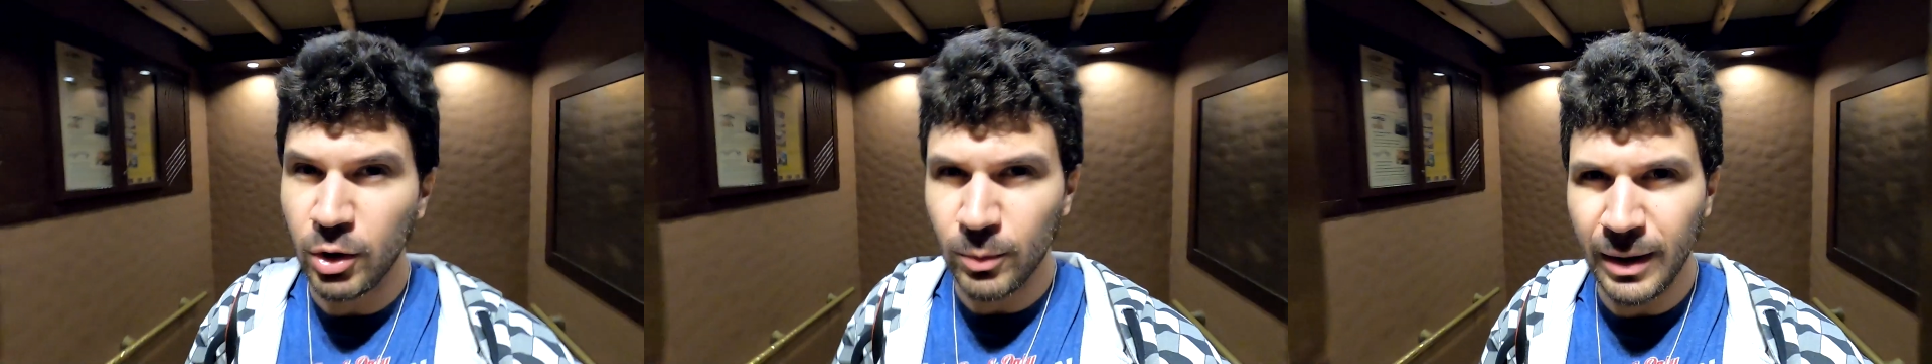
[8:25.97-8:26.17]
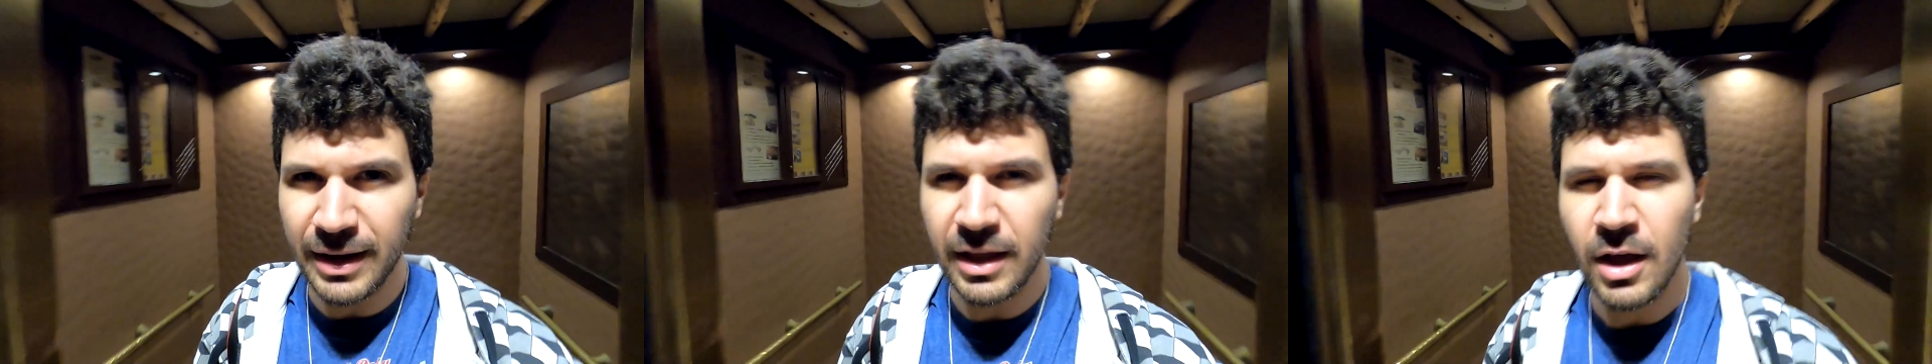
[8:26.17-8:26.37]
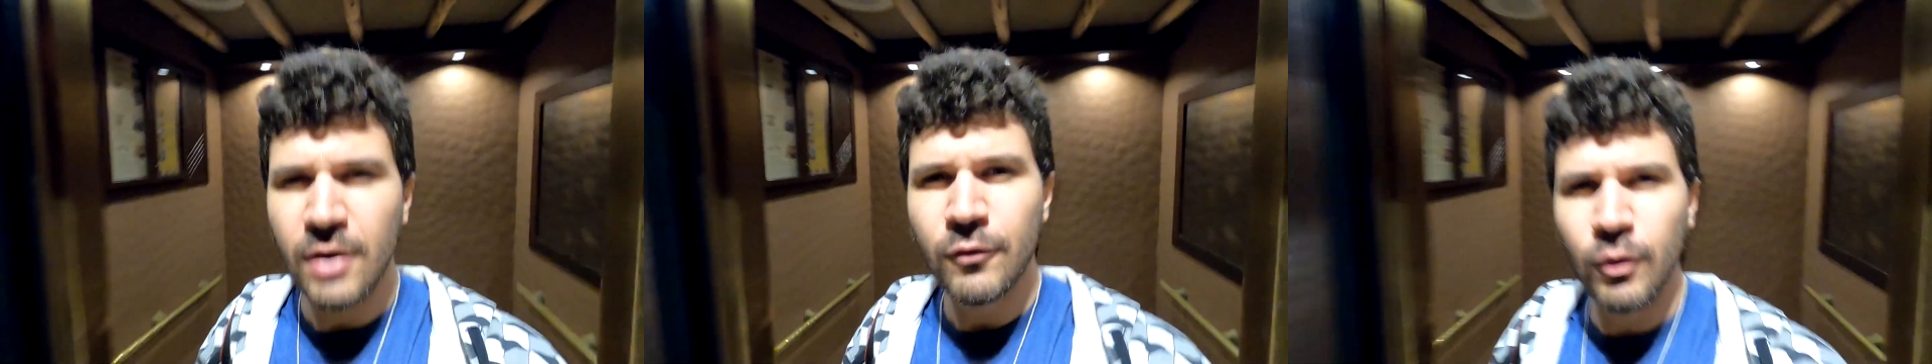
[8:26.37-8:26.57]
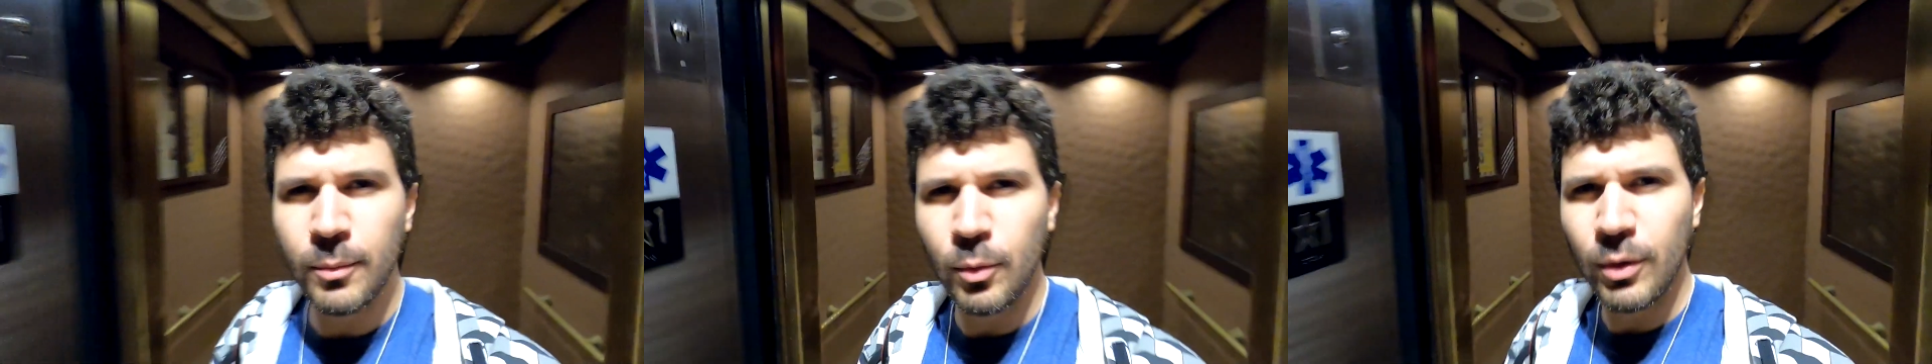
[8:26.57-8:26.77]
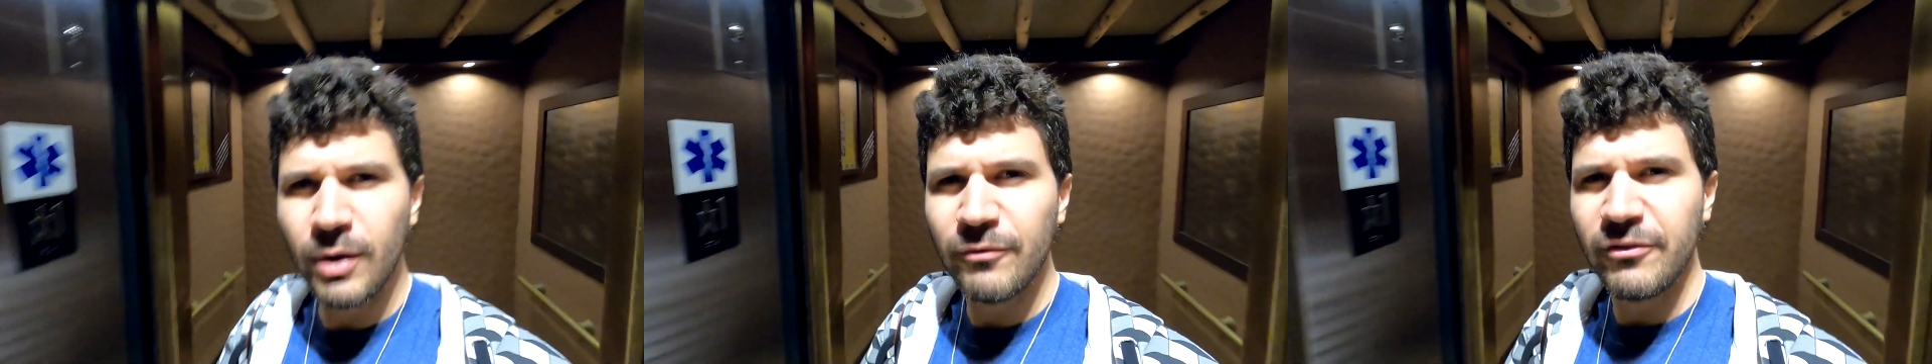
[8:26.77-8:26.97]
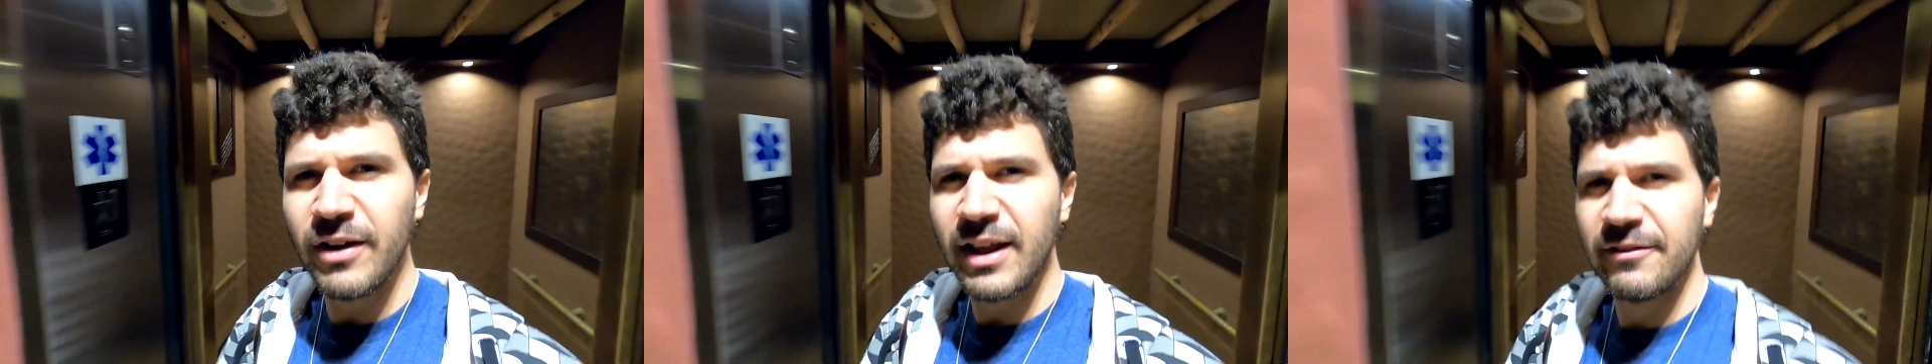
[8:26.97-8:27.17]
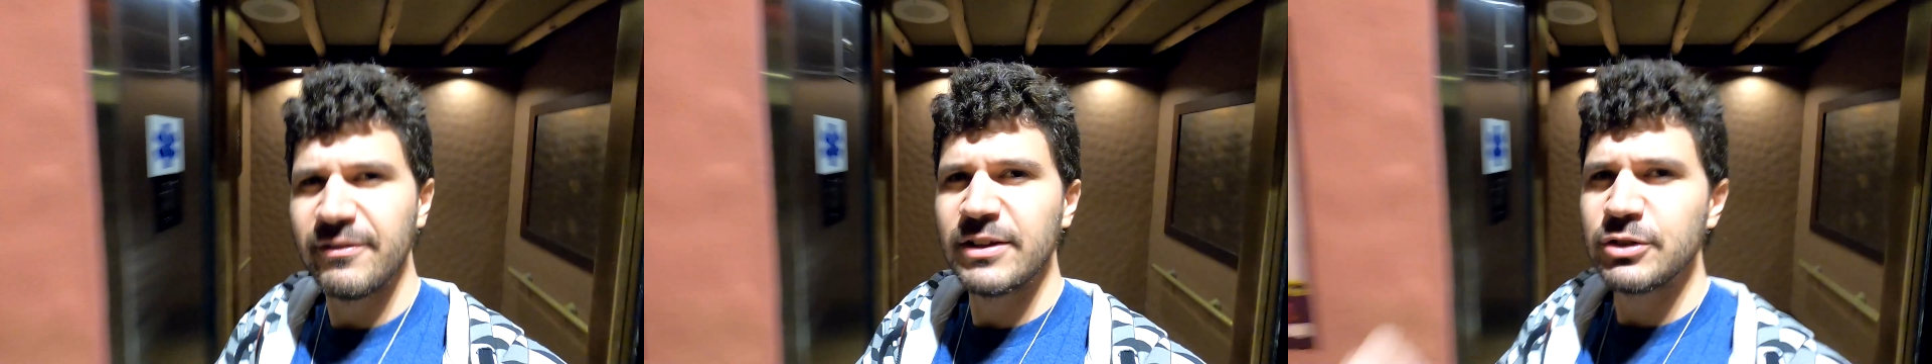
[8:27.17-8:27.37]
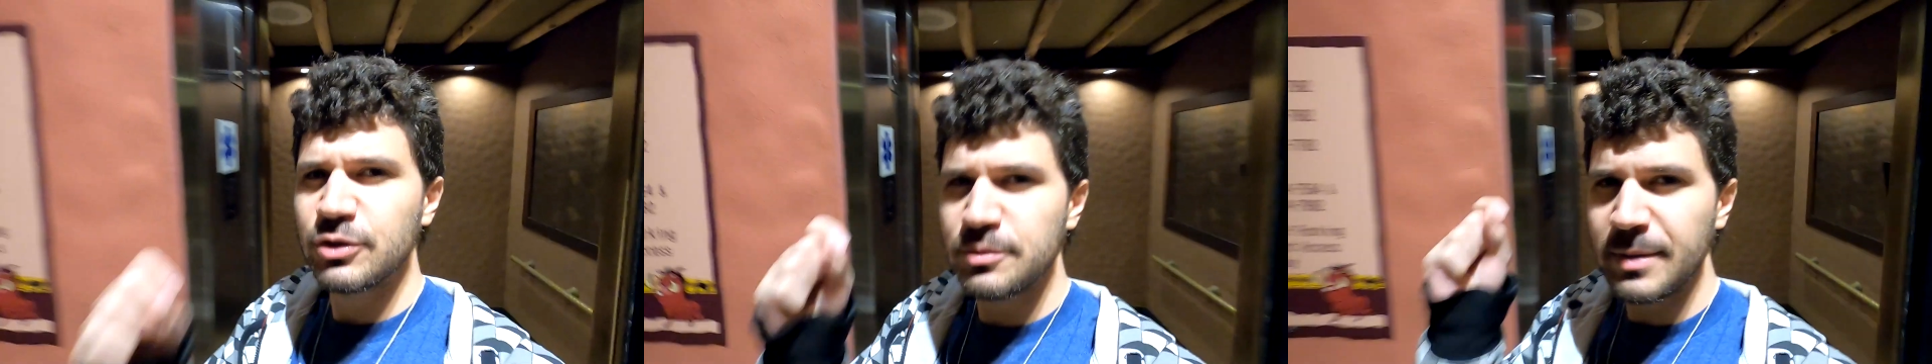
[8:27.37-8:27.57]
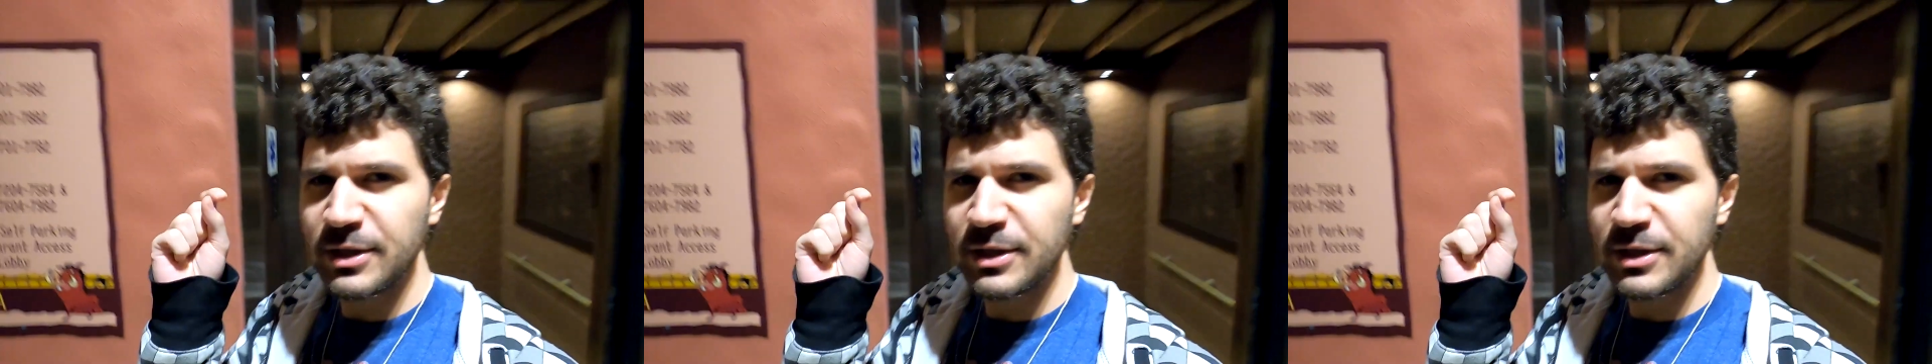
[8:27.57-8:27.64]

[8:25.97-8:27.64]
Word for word: already, for more fun adventures,